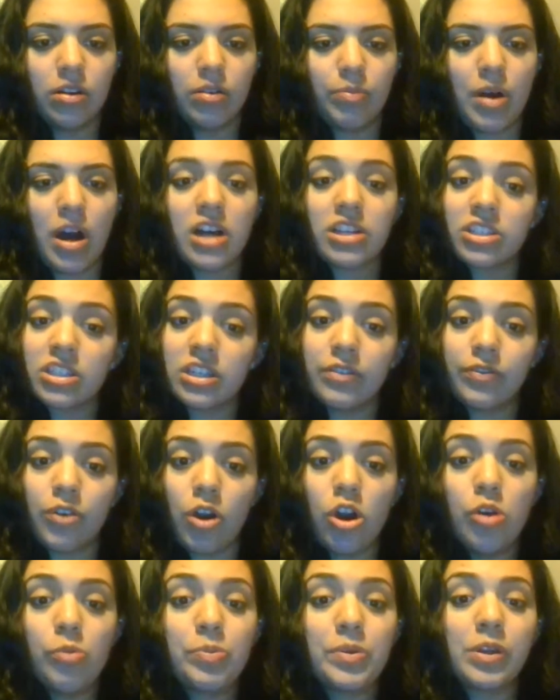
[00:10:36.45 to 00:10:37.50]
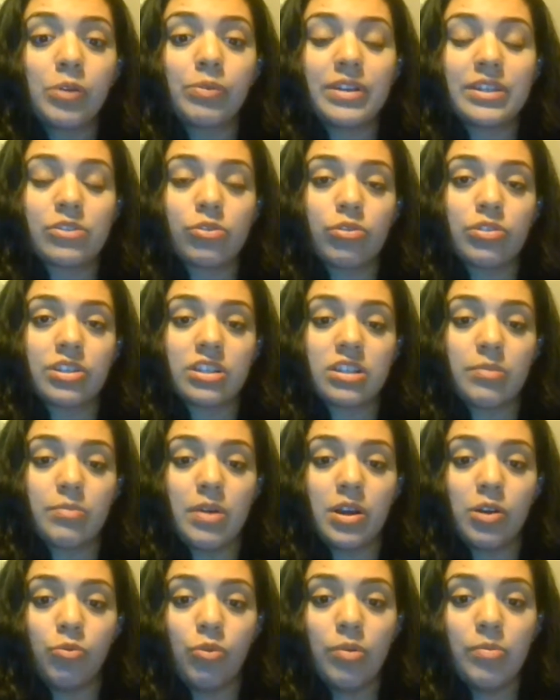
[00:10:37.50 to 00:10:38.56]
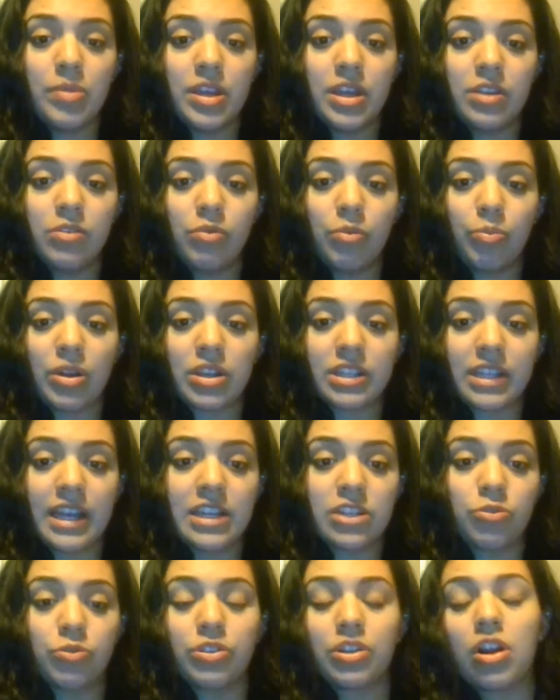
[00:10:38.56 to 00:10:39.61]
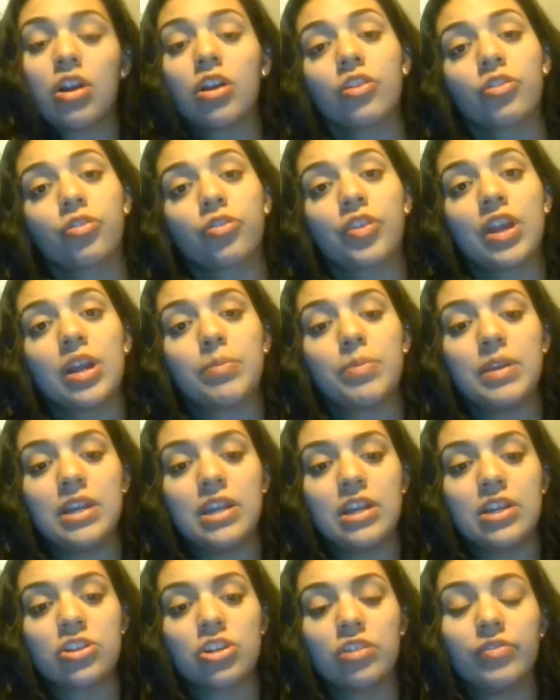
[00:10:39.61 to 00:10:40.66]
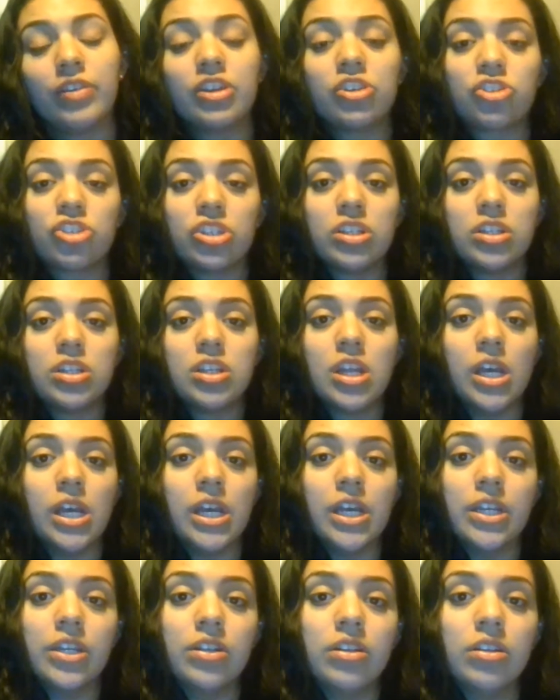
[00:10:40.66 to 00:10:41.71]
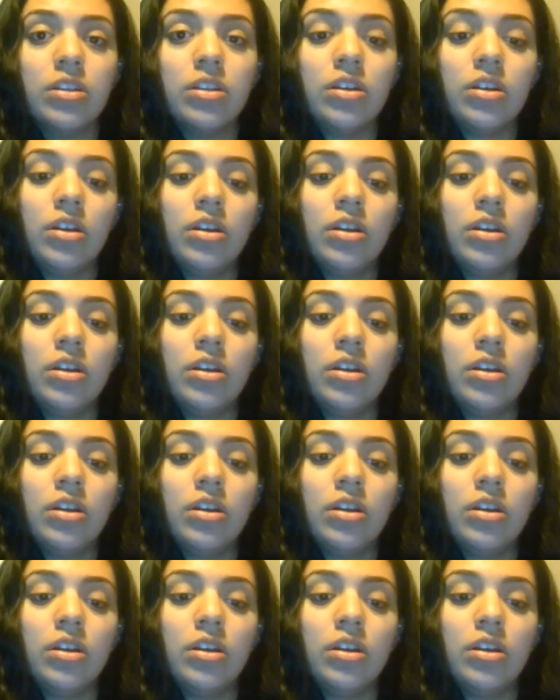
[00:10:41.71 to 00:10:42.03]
positive coping resources among women with breast cancer with art therapy intervention, and